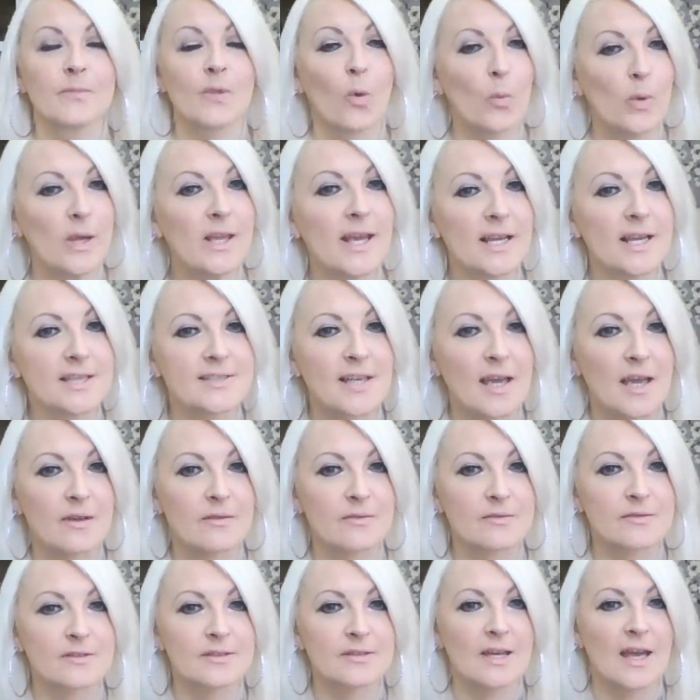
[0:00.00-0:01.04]
we get
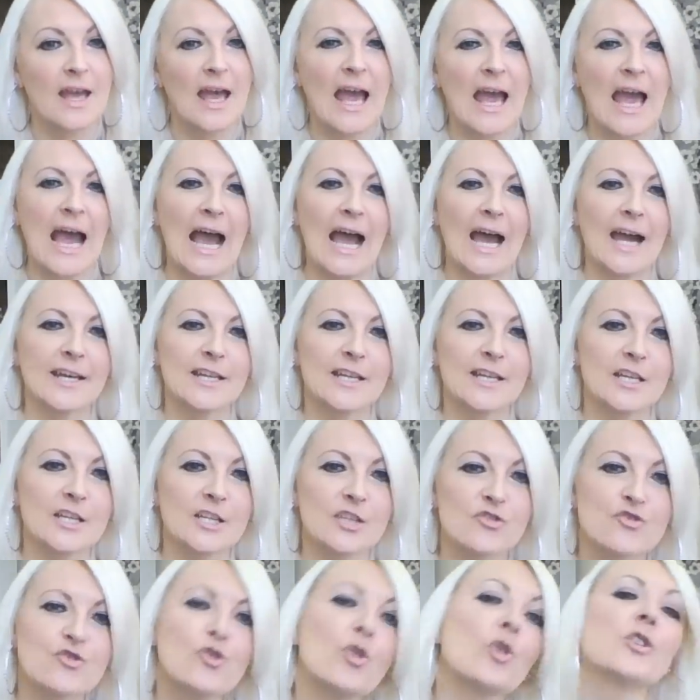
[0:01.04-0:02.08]
saved and
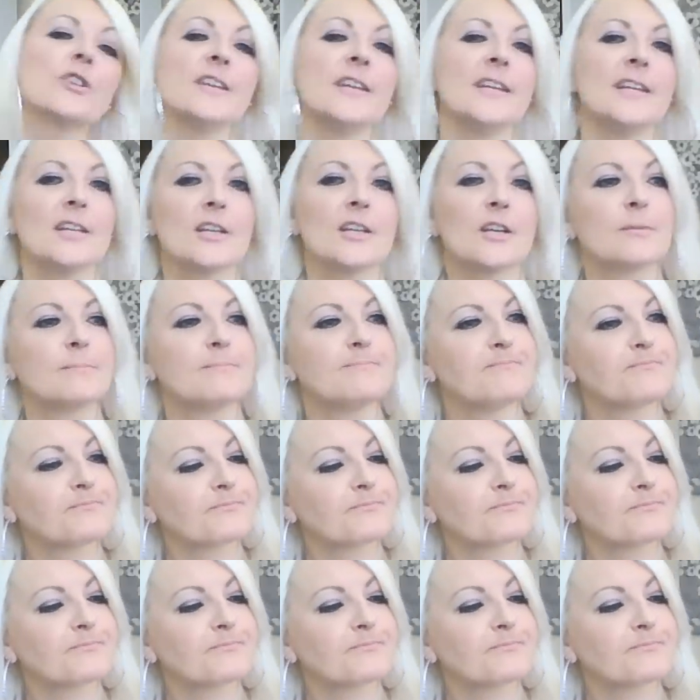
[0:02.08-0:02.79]
a drug dealer